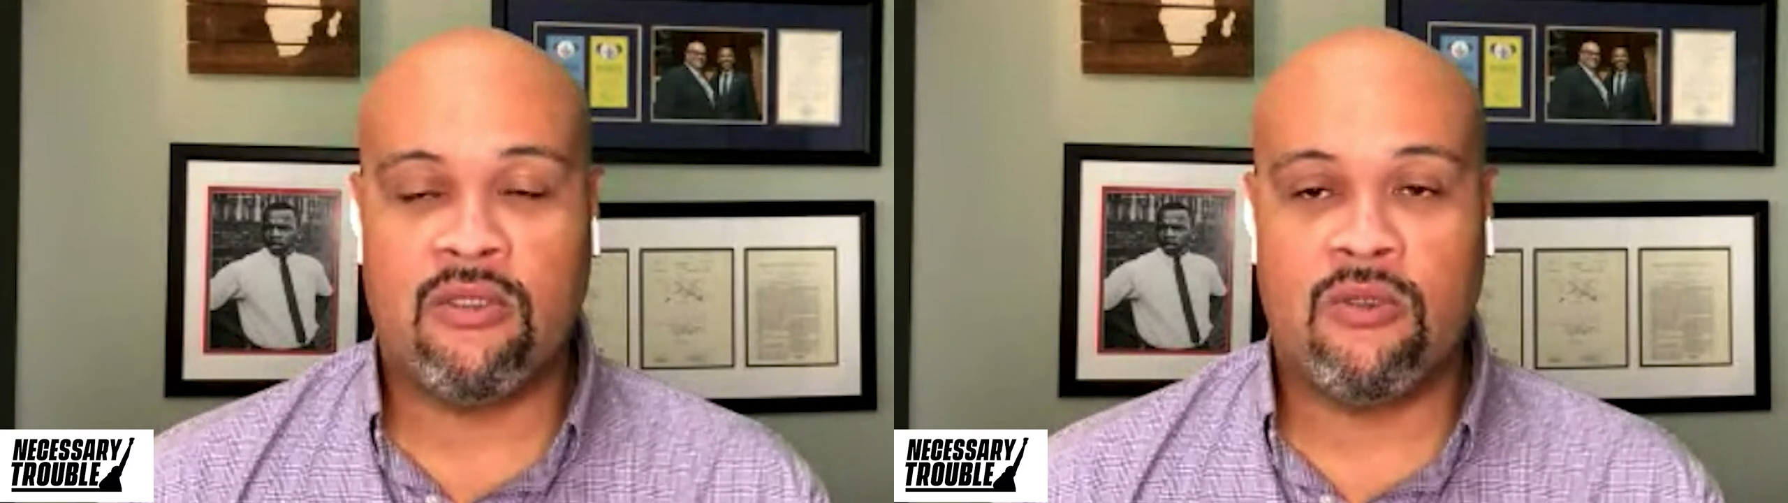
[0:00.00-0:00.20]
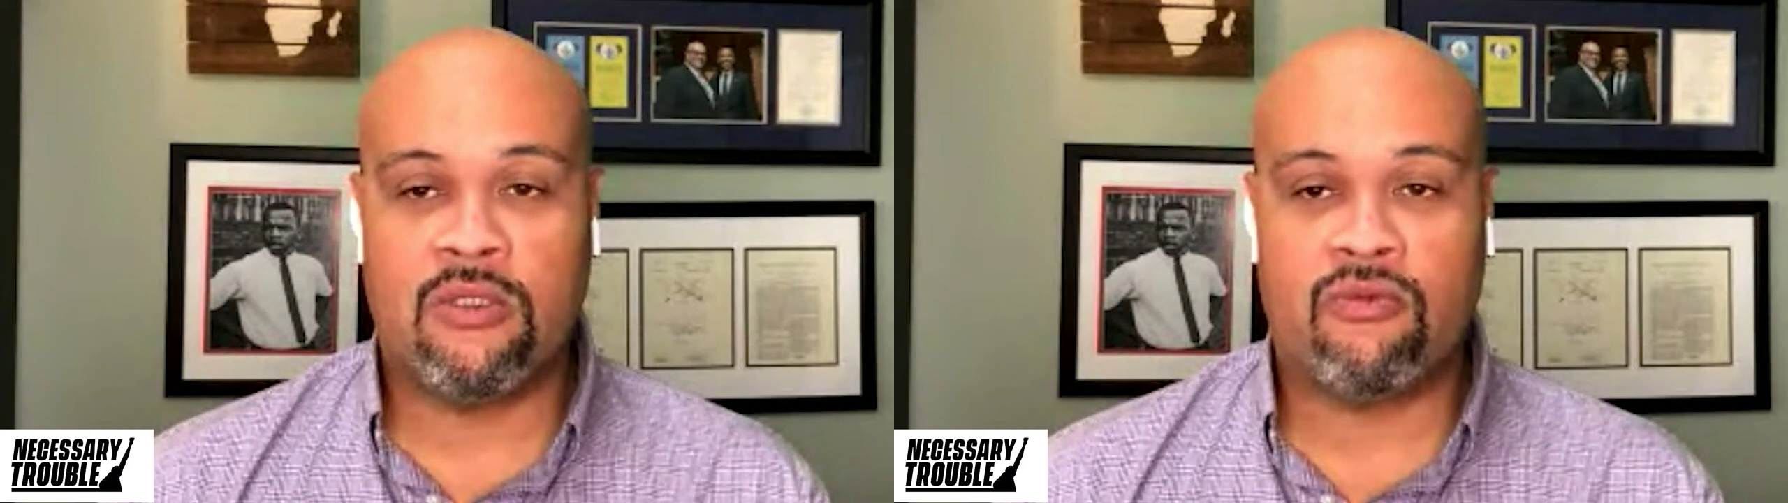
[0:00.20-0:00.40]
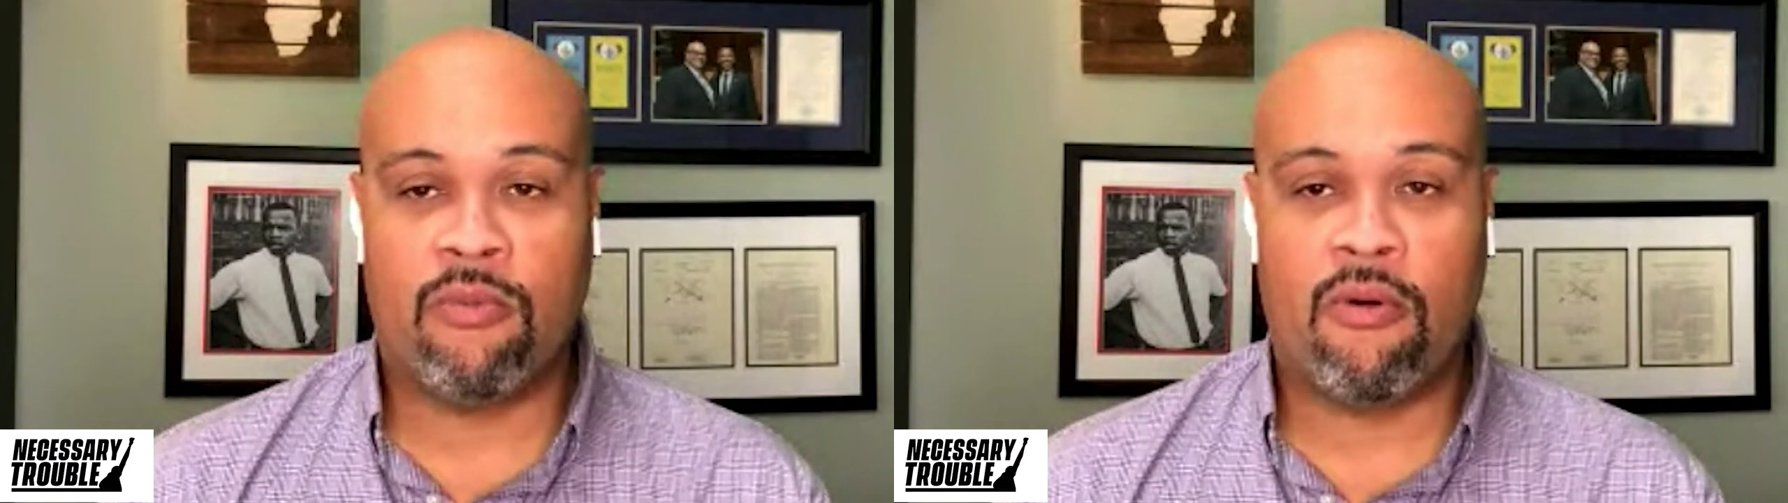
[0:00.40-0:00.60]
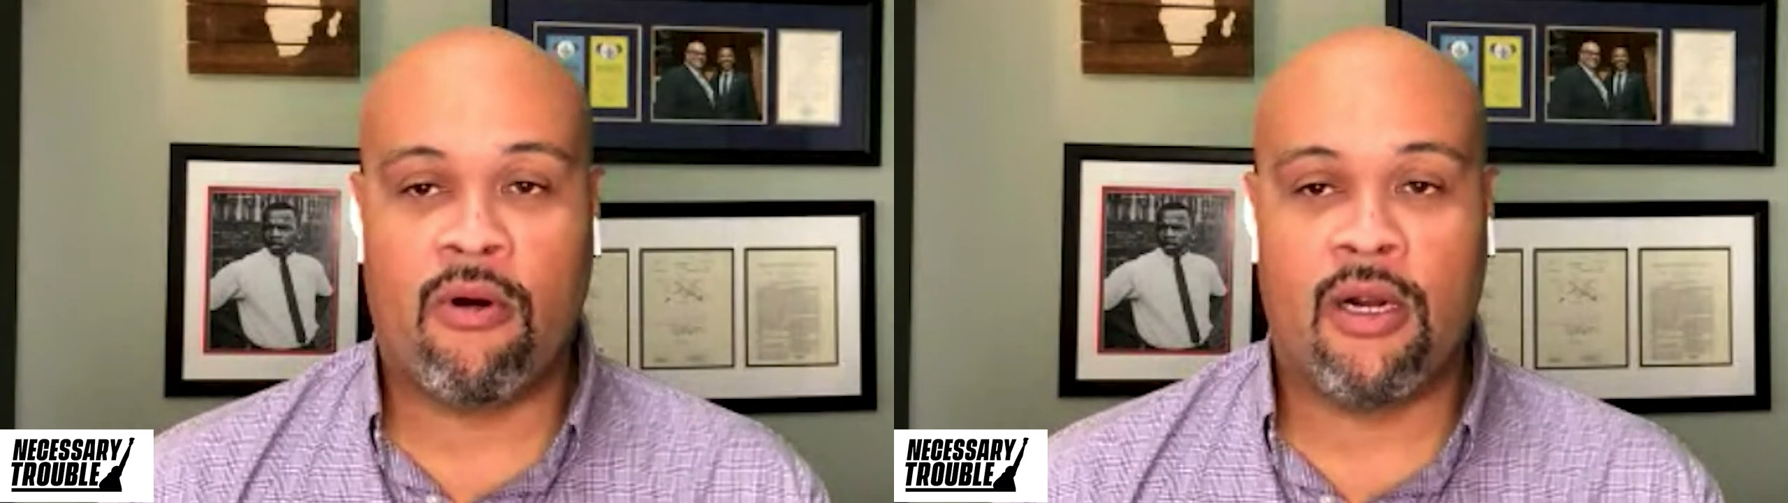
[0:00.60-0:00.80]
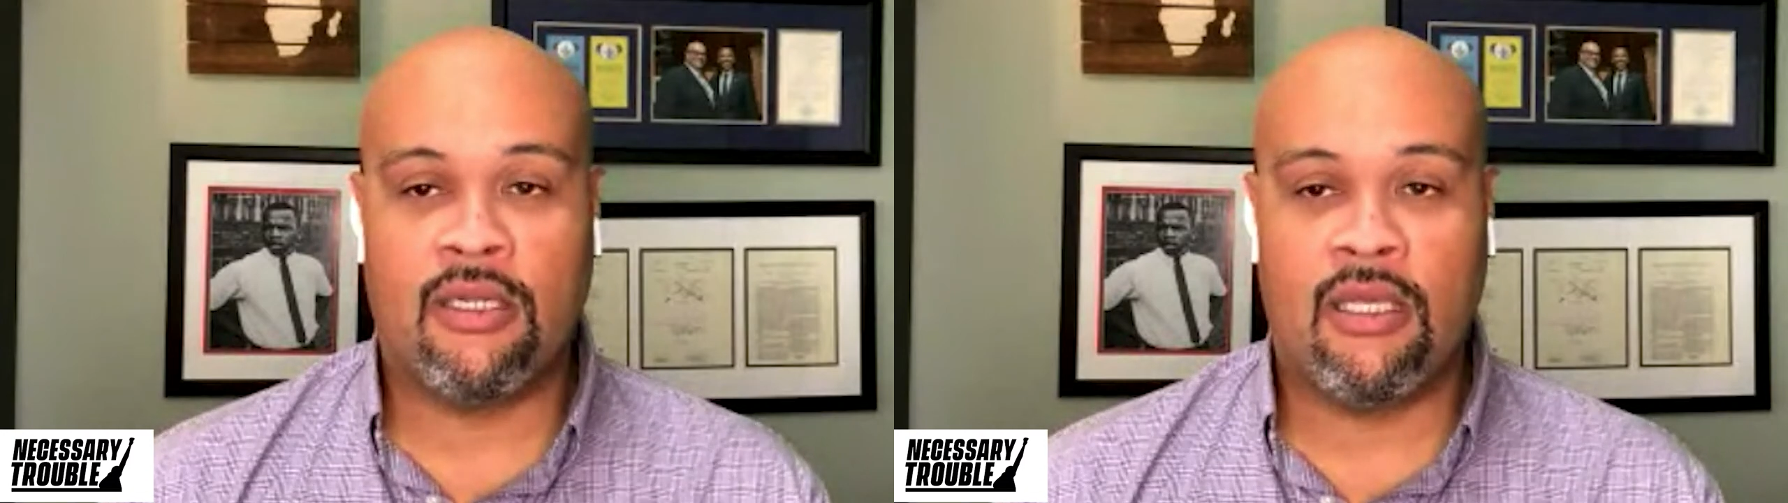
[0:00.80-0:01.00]
News's
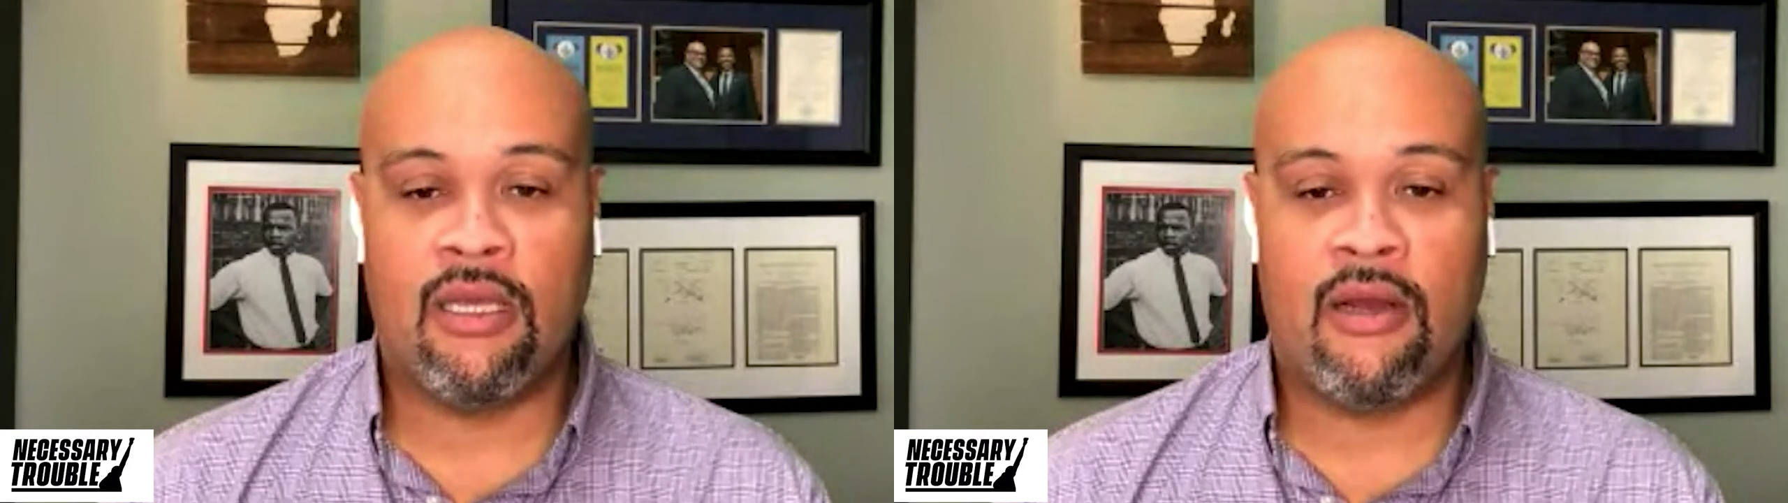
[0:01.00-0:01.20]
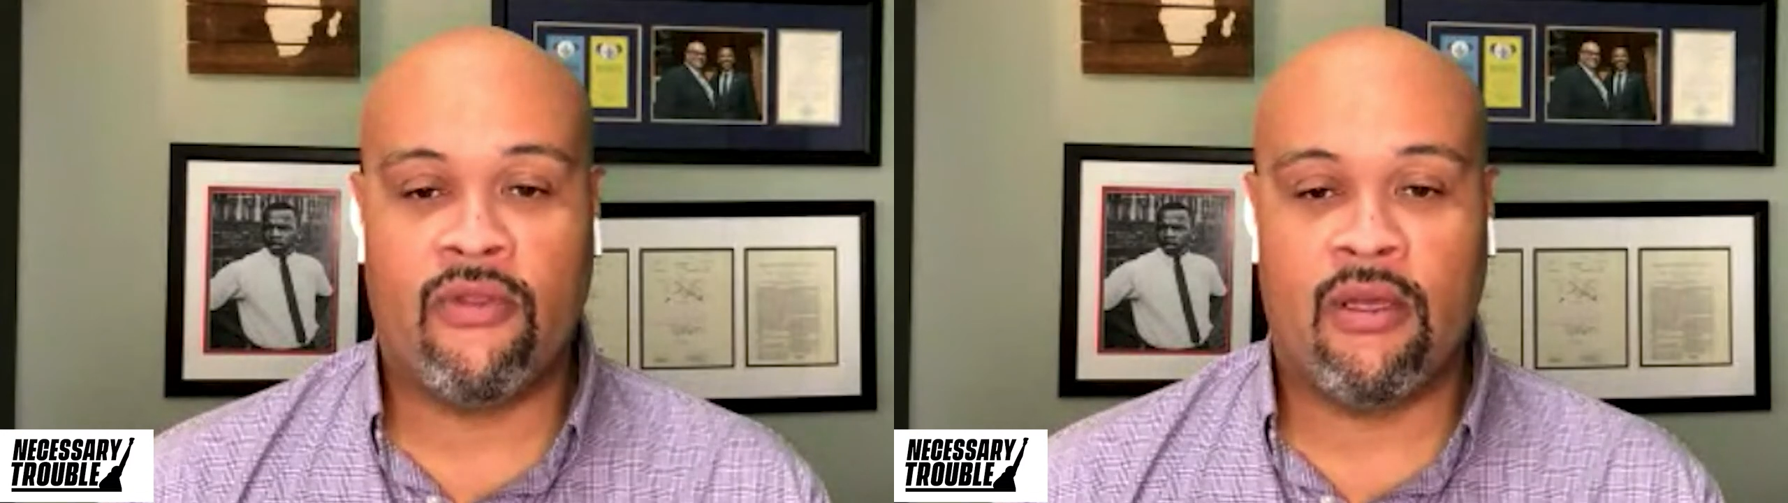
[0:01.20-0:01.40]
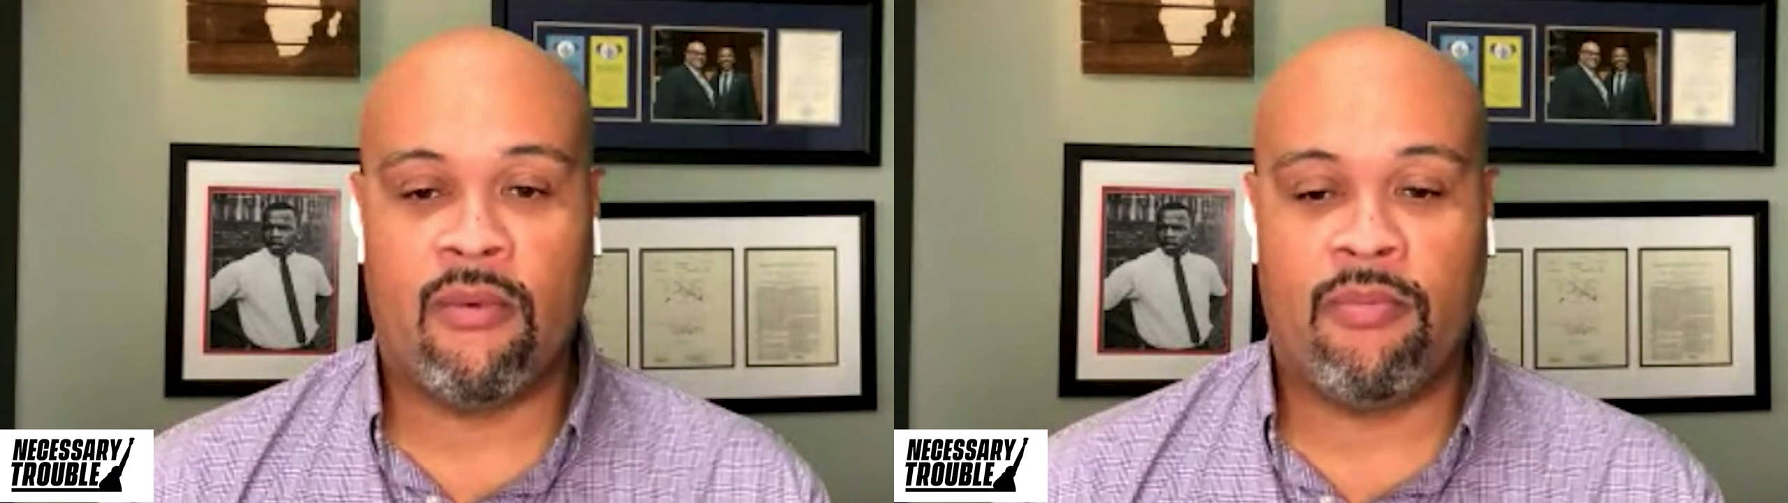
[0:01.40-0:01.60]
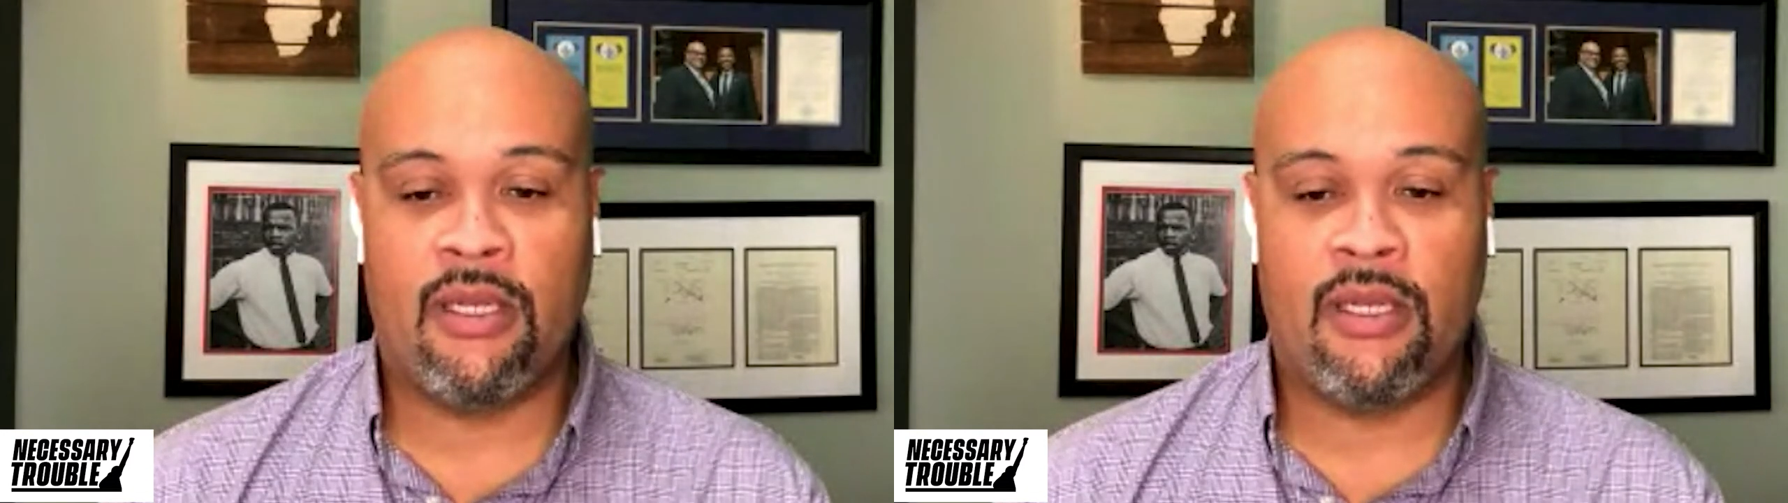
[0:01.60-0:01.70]
report and of the